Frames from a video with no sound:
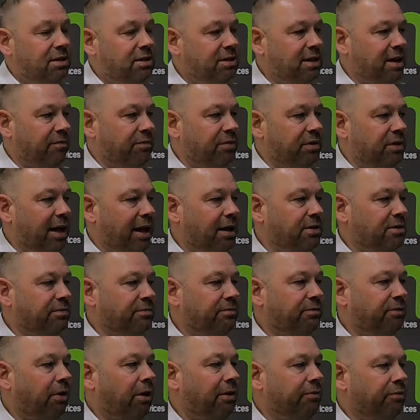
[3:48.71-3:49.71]

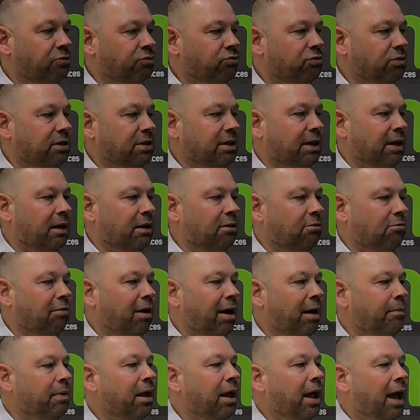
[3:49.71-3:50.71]
7,500
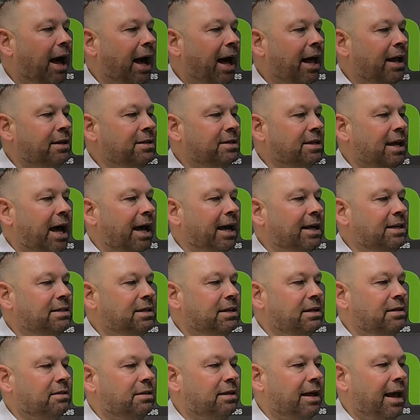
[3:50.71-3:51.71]
kilogram and
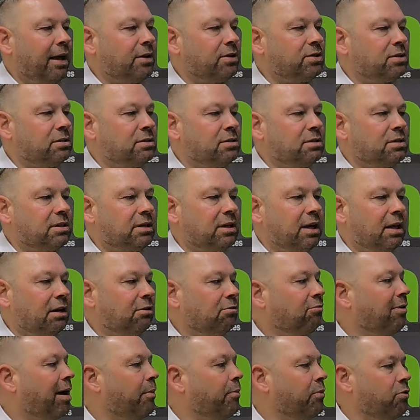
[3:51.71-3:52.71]
18,000
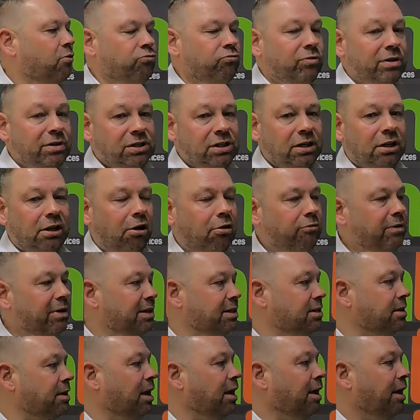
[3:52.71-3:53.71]
kilogram rigid
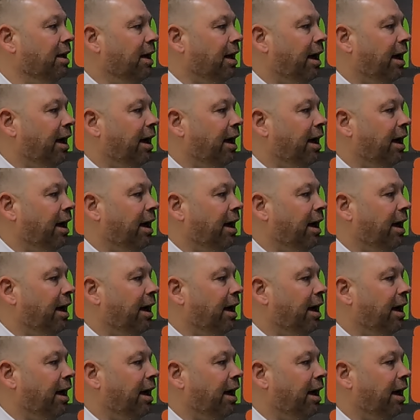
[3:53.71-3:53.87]
lorries